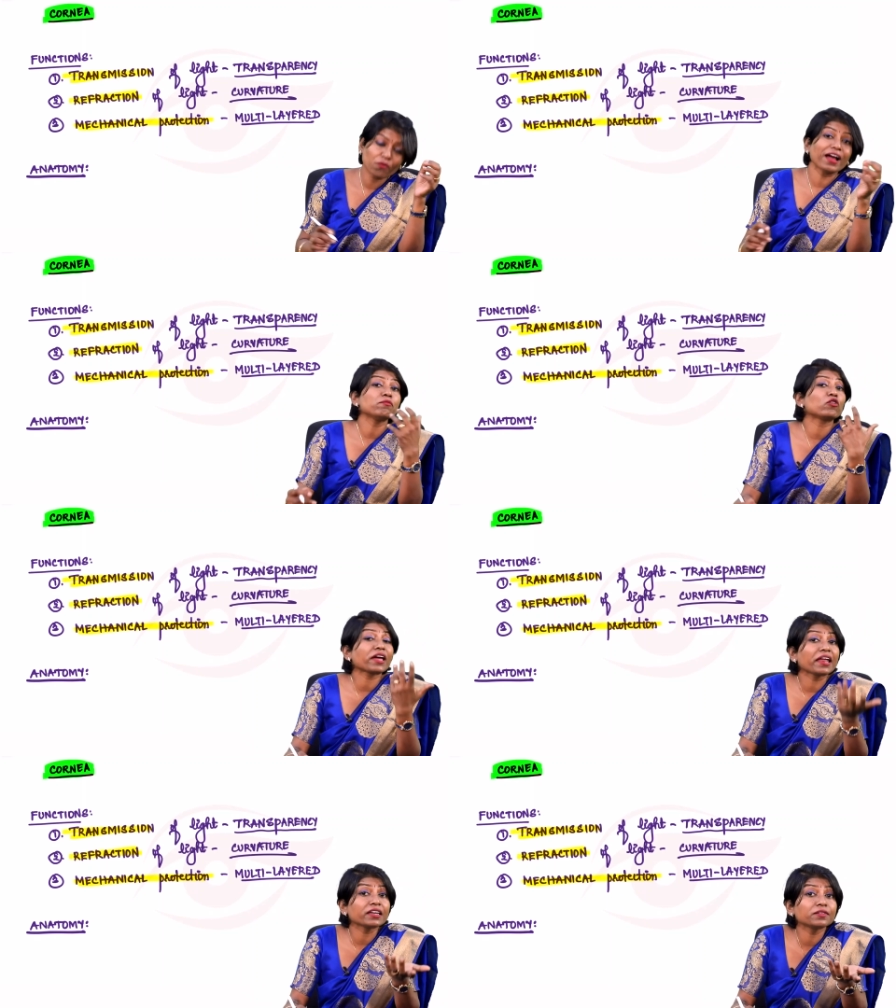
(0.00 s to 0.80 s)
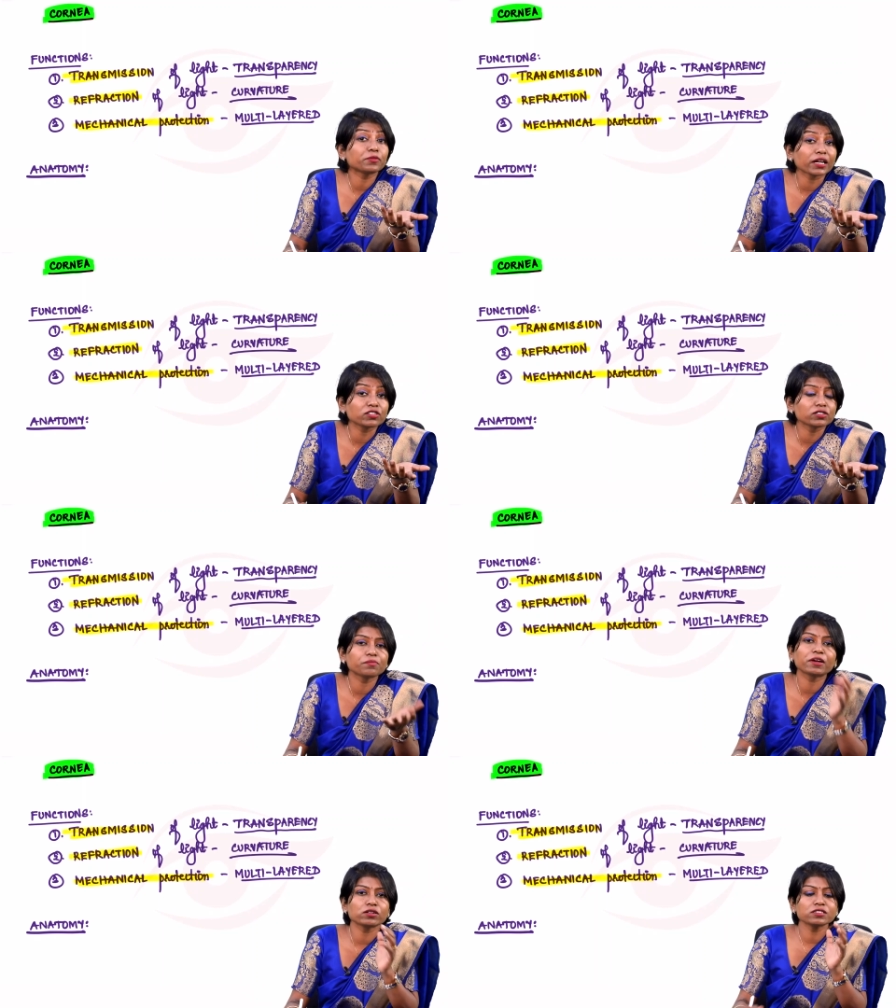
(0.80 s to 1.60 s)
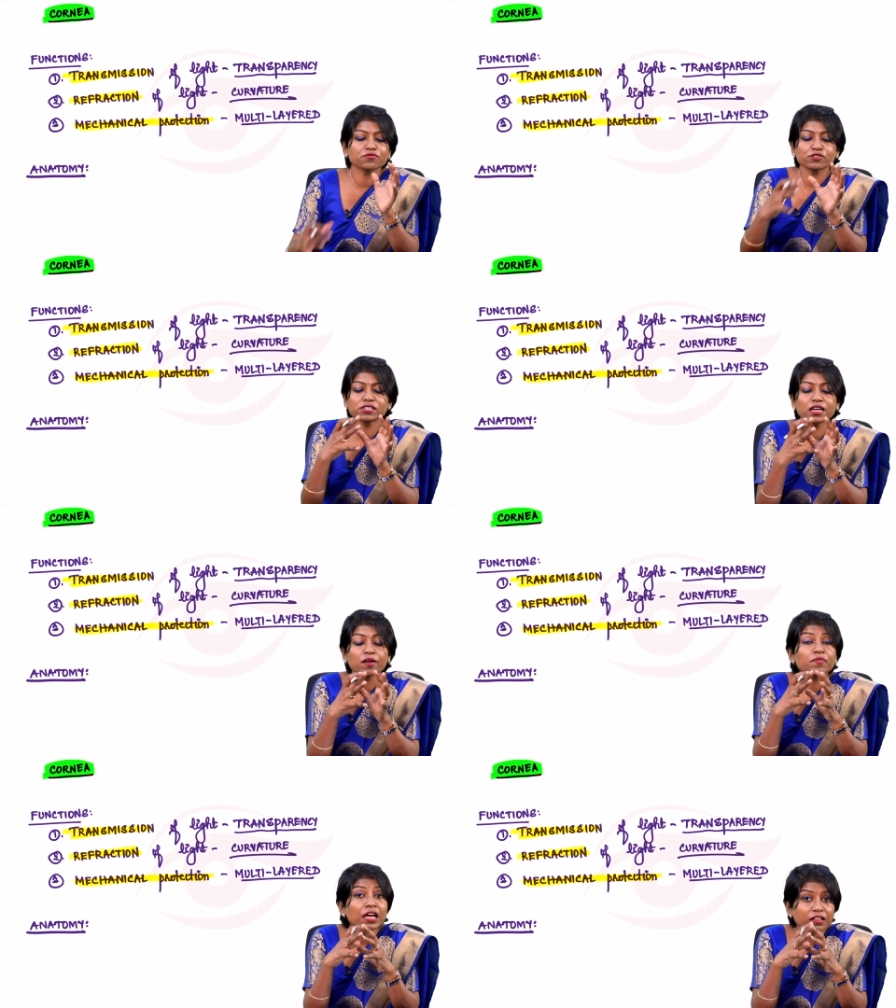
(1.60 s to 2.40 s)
Now, why mechanical protection? Because if you see